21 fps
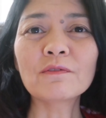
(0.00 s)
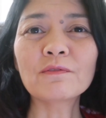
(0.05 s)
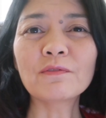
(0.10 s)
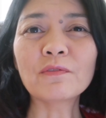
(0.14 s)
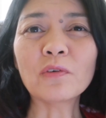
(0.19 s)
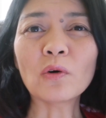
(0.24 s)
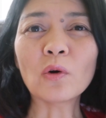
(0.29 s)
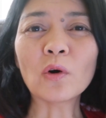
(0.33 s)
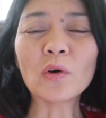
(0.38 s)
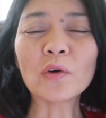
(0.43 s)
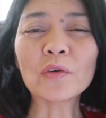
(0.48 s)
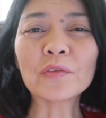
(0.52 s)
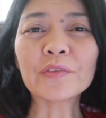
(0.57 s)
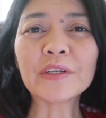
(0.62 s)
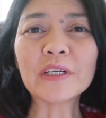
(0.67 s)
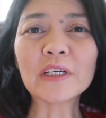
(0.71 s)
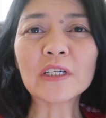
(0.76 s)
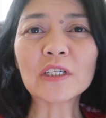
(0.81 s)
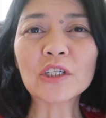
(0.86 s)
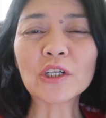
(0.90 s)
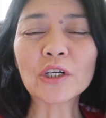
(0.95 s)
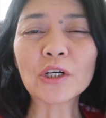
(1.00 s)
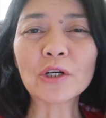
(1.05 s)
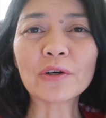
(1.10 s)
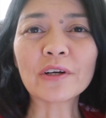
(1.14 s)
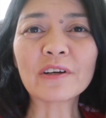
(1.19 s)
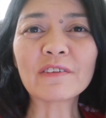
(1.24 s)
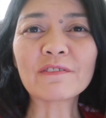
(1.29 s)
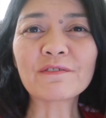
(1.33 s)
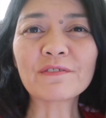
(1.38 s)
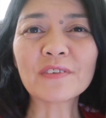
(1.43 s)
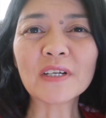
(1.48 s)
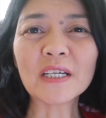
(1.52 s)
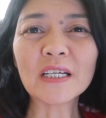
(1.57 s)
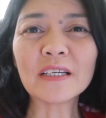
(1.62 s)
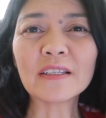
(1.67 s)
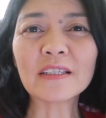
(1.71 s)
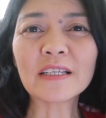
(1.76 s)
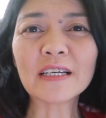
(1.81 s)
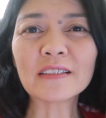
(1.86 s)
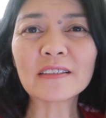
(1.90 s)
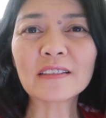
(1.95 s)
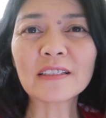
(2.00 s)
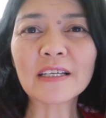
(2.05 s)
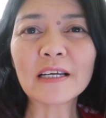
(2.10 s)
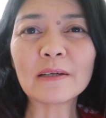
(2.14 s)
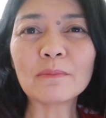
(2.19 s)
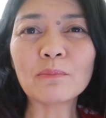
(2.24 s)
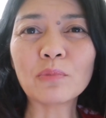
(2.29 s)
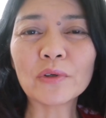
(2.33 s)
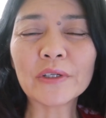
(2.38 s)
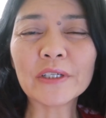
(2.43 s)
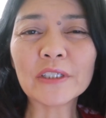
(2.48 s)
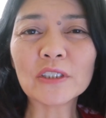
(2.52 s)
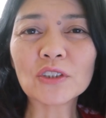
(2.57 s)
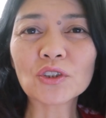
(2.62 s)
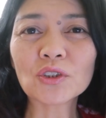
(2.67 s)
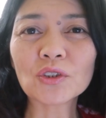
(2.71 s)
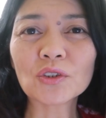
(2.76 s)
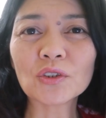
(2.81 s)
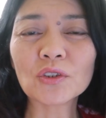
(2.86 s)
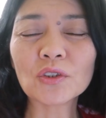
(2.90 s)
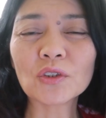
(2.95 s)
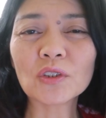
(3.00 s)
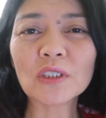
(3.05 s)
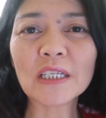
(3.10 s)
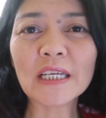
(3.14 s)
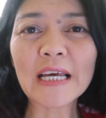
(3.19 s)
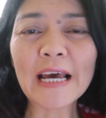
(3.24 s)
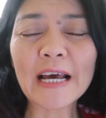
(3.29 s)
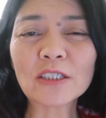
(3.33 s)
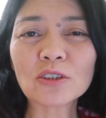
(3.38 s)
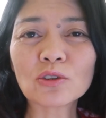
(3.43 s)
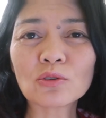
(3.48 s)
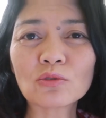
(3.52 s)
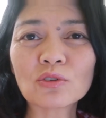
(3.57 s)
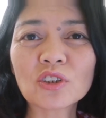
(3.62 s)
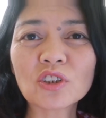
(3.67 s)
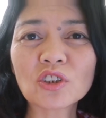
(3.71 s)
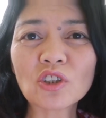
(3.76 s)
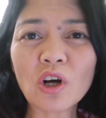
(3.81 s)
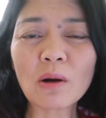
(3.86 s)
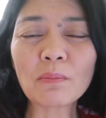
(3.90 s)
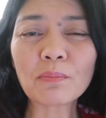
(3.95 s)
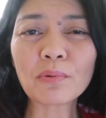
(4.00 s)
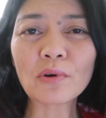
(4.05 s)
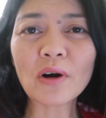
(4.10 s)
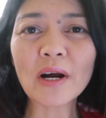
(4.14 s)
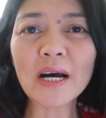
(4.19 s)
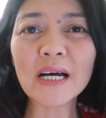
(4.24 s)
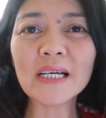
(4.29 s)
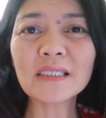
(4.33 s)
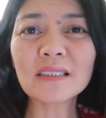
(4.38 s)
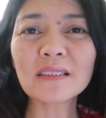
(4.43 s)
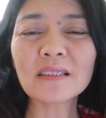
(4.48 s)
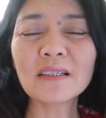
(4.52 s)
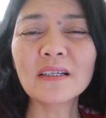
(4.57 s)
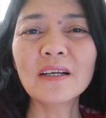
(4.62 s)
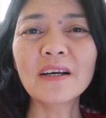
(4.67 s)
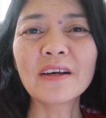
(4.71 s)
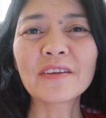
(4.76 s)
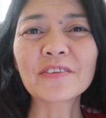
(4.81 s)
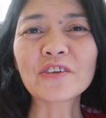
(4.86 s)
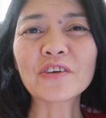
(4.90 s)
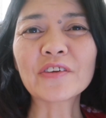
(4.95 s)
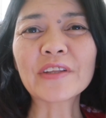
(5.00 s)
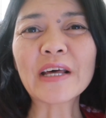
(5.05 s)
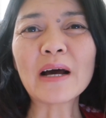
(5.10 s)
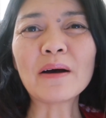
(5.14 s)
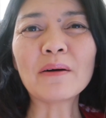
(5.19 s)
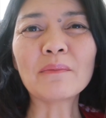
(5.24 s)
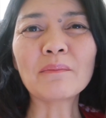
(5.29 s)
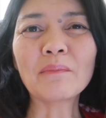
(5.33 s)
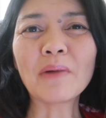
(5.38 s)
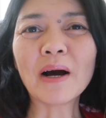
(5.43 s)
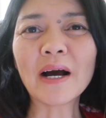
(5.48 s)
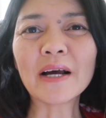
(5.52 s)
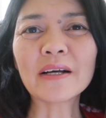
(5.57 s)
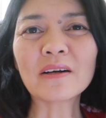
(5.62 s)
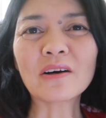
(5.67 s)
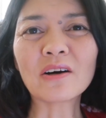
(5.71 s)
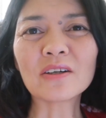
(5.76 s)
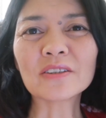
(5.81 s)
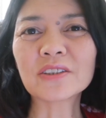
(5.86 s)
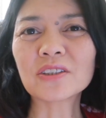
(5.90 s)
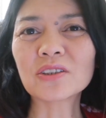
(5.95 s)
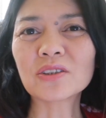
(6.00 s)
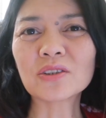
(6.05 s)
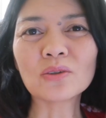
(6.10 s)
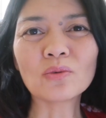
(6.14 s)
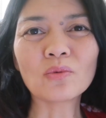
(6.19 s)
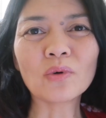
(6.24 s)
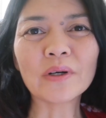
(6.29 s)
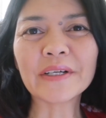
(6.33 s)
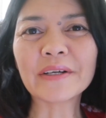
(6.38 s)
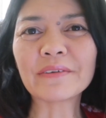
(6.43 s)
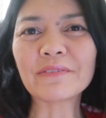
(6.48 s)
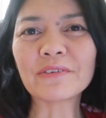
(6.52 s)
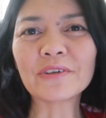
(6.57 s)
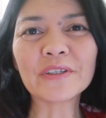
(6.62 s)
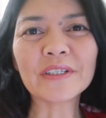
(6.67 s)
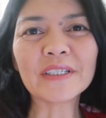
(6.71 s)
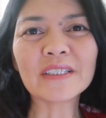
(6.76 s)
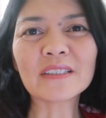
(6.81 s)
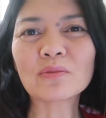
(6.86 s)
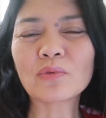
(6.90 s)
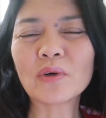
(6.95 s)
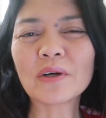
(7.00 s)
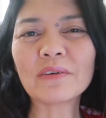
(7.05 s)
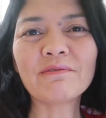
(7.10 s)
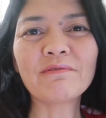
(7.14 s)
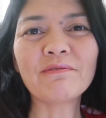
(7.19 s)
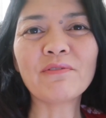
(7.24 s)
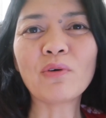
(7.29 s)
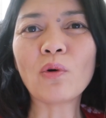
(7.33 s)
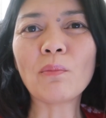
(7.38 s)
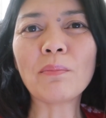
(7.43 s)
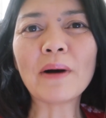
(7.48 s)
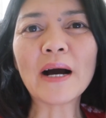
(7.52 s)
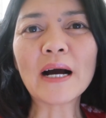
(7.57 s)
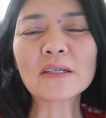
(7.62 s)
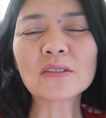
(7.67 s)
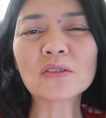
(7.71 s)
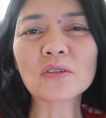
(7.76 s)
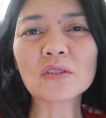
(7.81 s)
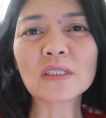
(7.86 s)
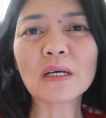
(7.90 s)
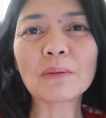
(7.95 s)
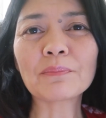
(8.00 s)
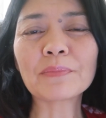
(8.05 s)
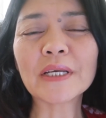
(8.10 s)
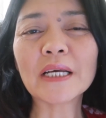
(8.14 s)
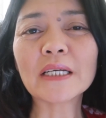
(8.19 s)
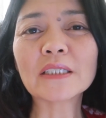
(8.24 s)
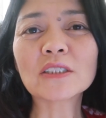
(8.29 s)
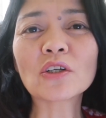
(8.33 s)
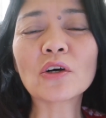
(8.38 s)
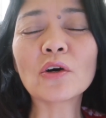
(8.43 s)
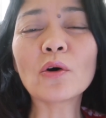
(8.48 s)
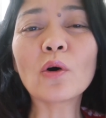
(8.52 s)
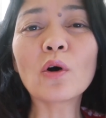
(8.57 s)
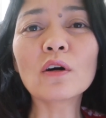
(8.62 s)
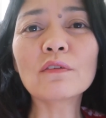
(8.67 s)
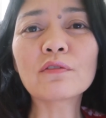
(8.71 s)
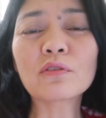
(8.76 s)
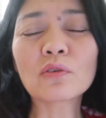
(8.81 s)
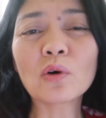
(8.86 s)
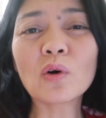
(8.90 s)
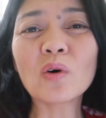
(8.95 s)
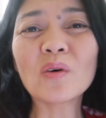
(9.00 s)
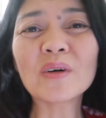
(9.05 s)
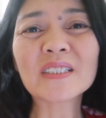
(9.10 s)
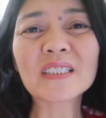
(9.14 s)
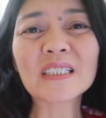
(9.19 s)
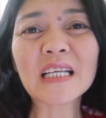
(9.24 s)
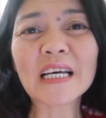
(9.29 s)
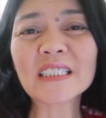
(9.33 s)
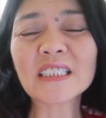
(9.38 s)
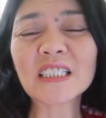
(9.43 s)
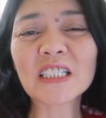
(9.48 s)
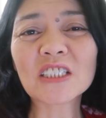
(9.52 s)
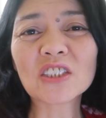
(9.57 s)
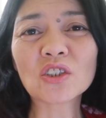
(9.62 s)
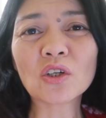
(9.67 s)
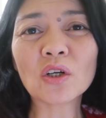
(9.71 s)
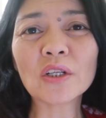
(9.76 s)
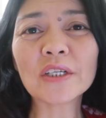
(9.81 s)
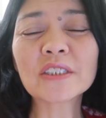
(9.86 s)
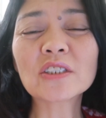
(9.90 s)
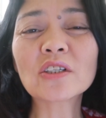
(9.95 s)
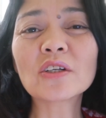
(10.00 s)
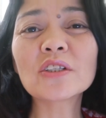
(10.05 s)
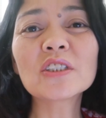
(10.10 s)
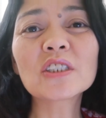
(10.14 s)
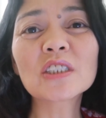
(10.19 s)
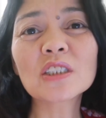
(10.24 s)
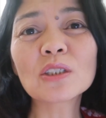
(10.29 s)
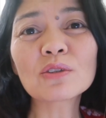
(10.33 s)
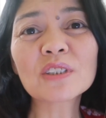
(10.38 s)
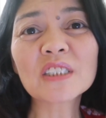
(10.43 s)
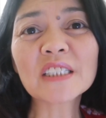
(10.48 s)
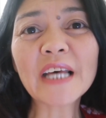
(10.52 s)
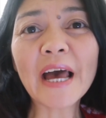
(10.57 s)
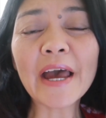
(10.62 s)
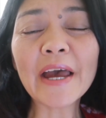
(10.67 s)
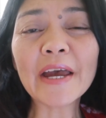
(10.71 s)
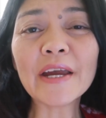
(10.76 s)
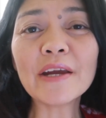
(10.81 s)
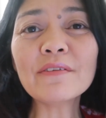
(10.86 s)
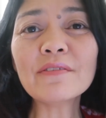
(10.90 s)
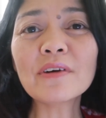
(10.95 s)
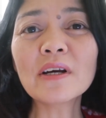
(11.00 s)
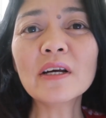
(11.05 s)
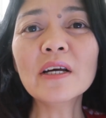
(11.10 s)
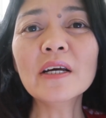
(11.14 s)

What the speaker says: for the incurring fee that they put into the actual stock price. So that might cost you whatever it is, what, $4 or something. So overall it's like $6. So you still save